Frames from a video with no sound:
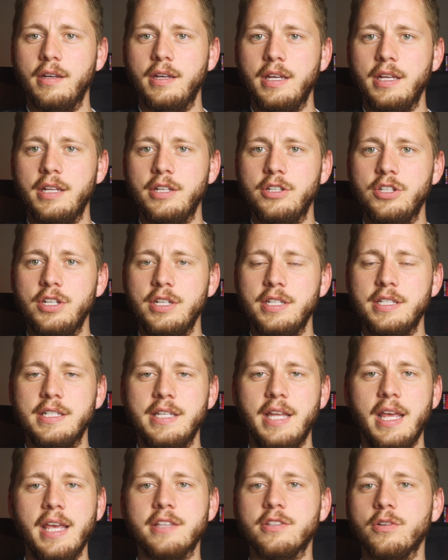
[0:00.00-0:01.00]
It just
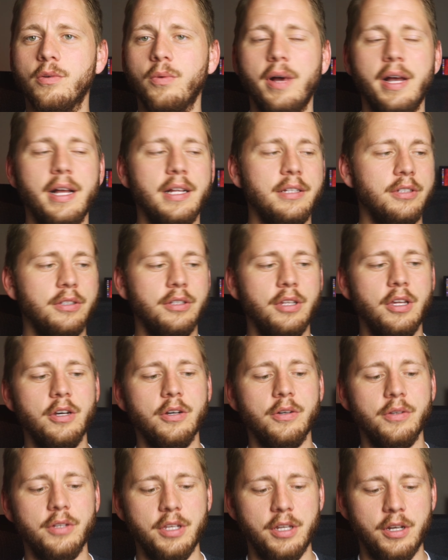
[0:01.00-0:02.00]
takes a while to
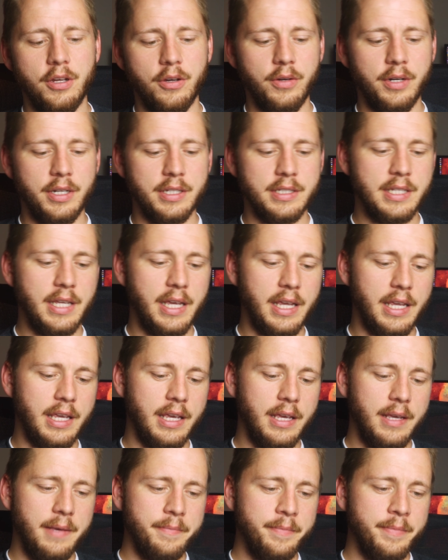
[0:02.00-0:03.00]
load, and it's like,
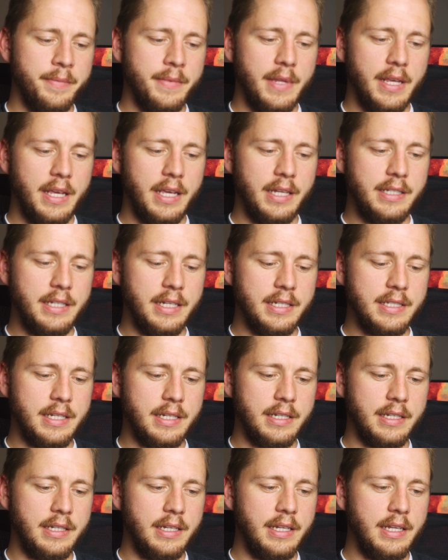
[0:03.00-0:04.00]

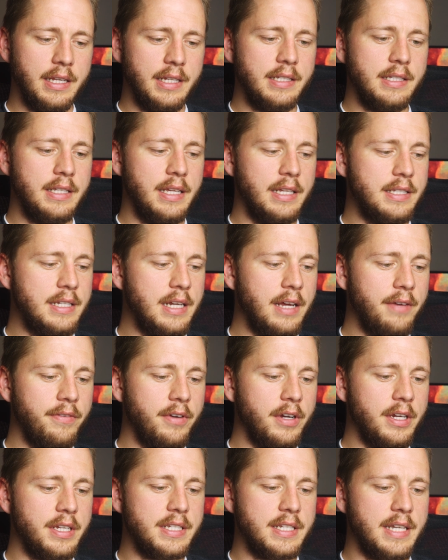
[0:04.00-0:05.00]
it's not
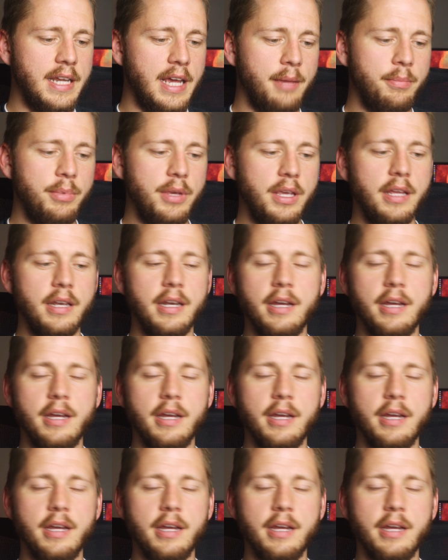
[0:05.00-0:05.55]
very snappy.